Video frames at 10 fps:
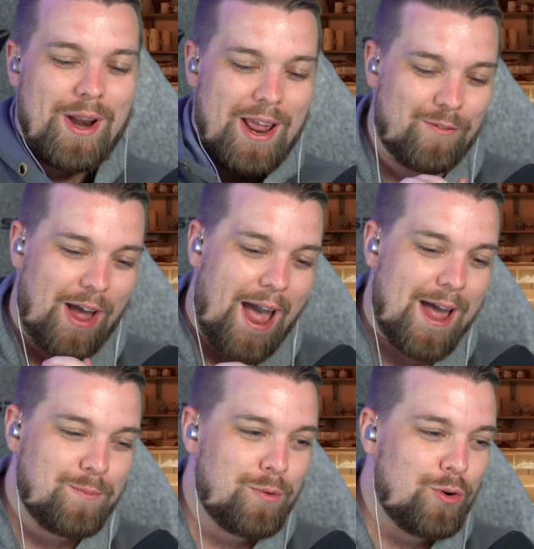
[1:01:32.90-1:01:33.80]

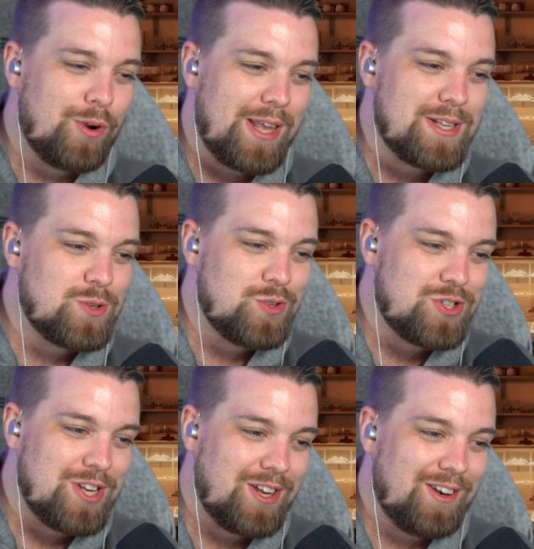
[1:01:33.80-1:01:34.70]
Admiral Lee
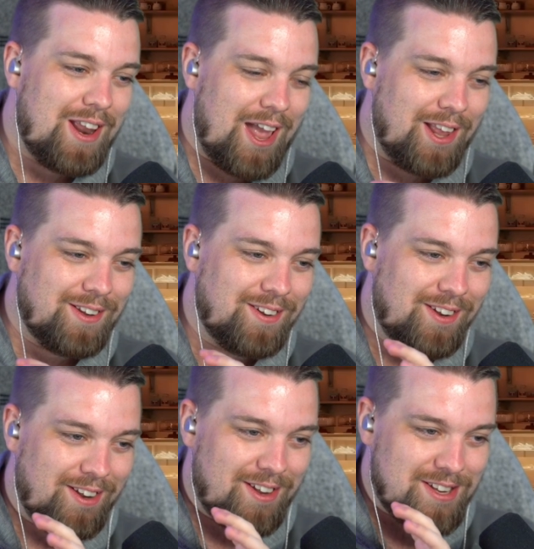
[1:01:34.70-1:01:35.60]
Sun-shin and
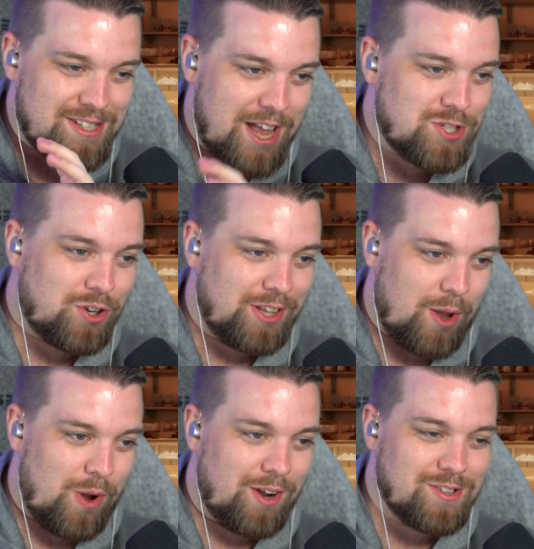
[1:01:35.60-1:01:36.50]
Sejong
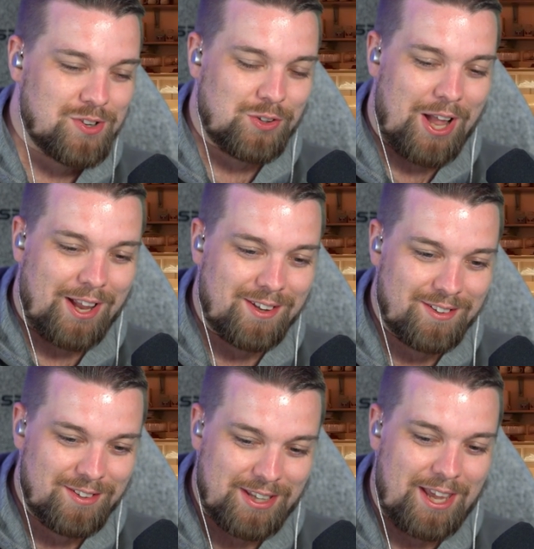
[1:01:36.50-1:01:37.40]
Daewang, so like
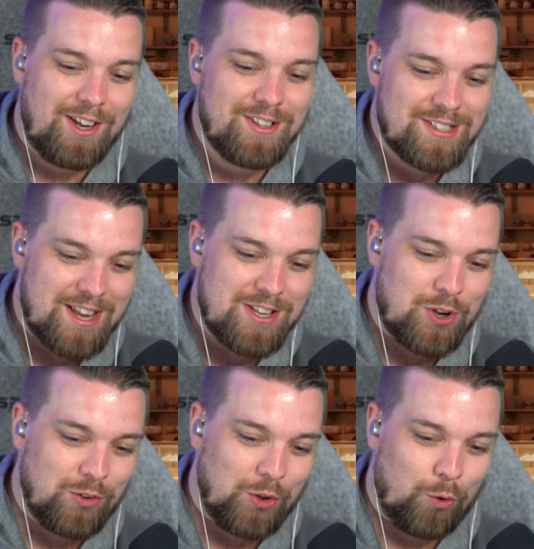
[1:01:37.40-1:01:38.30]
King
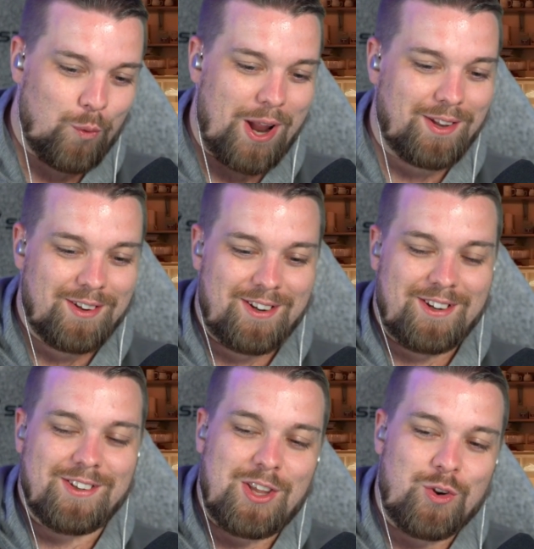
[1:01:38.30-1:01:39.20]
Sejong the Great,
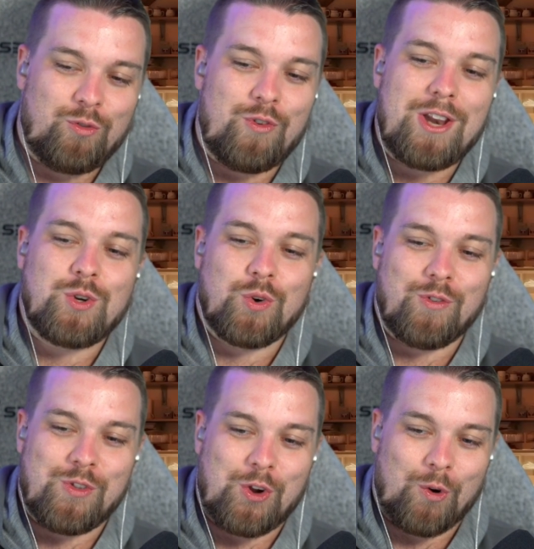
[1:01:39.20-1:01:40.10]
the inventor
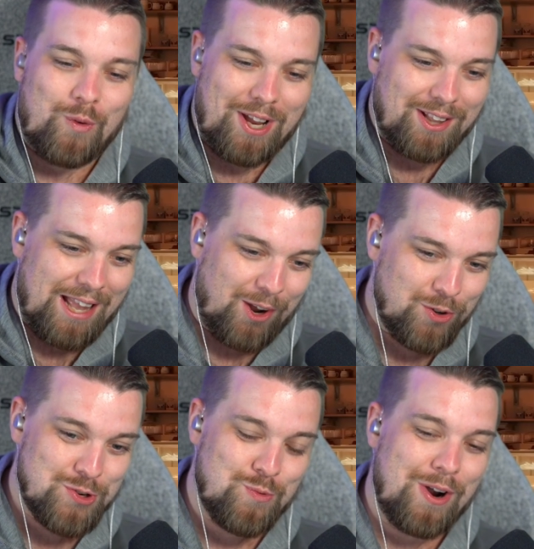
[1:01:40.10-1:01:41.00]
of the Korean
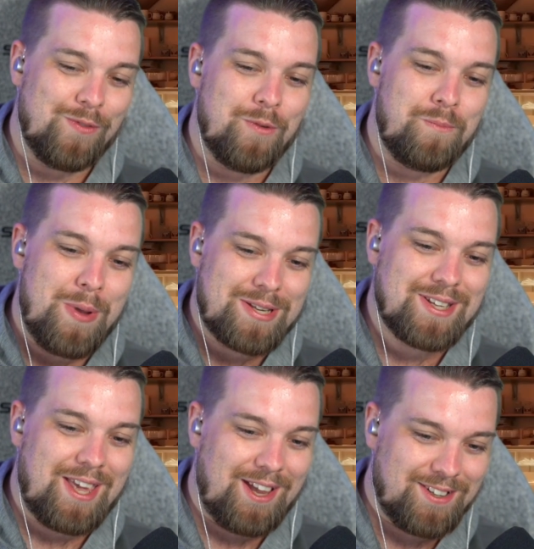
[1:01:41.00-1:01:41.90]
language and one of the best
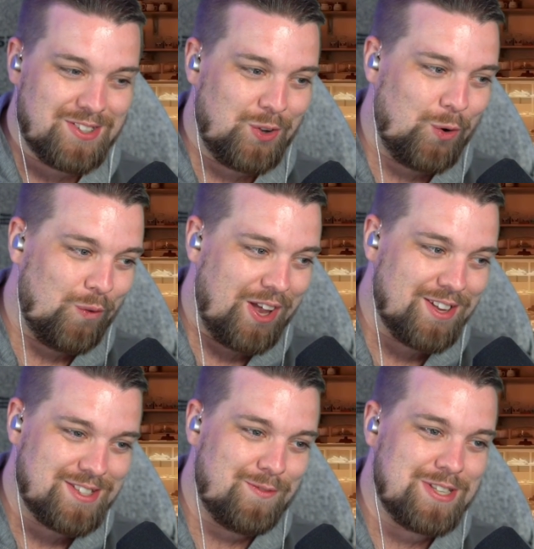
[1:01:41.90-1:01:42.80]
kings that Korea
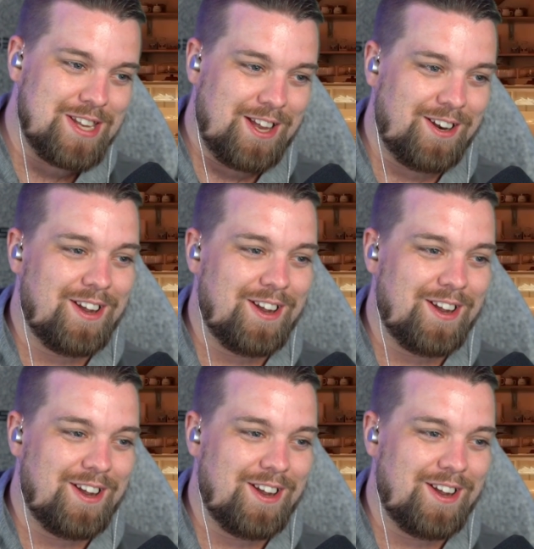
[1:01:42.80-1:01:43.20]
has ever seen,